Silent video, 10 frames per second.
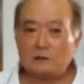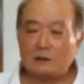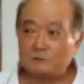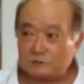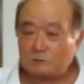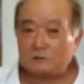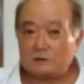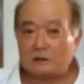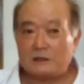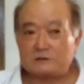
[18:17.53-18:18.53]
I'm sure
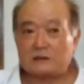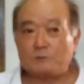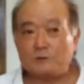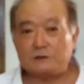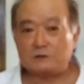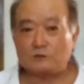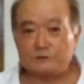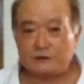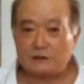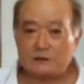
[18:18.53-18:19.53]
the next couple of years,
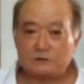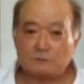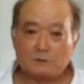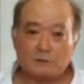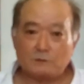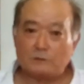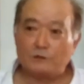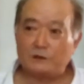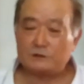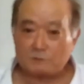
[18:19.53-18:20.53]
third generation
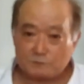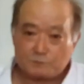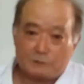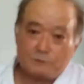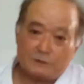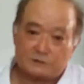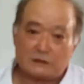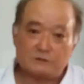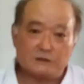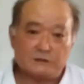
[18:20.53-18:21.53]
already probably
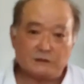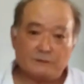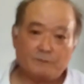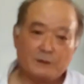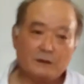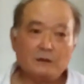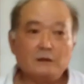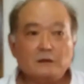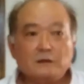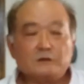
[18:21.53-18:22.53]
start teaching.
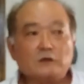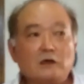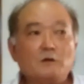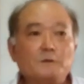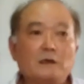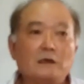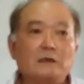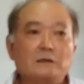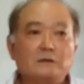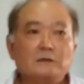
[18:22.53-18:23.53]
So I hope that
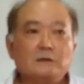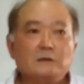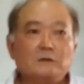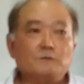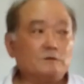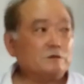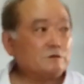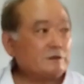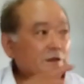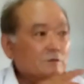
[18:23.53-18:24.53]
for
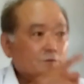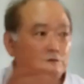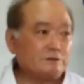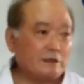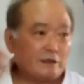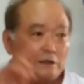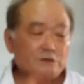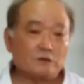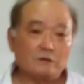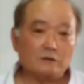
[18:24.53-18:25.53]
this first
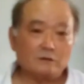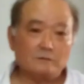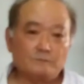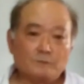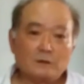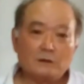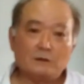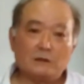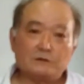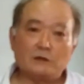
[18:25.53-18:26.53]
generation,
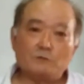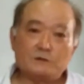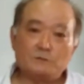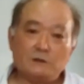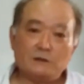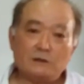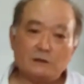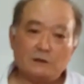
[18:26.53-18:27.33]
stay with me.